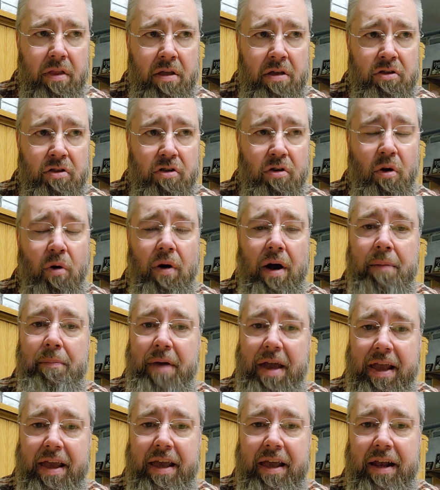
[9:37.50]
So I'm
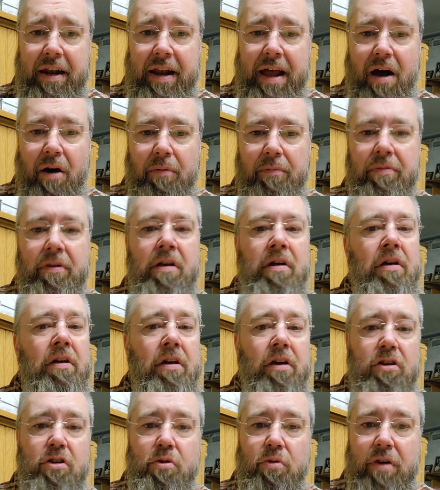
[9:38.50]
making it now.
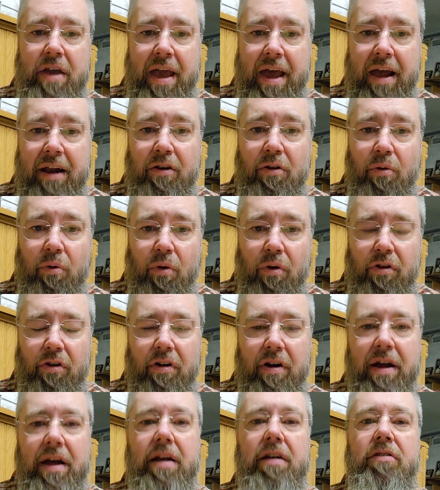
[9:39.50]
You can
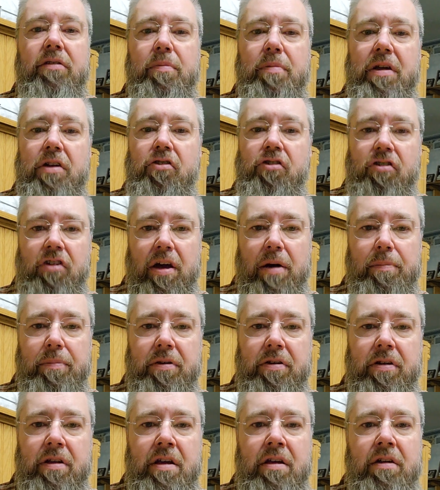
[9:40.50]
order it to be shipped.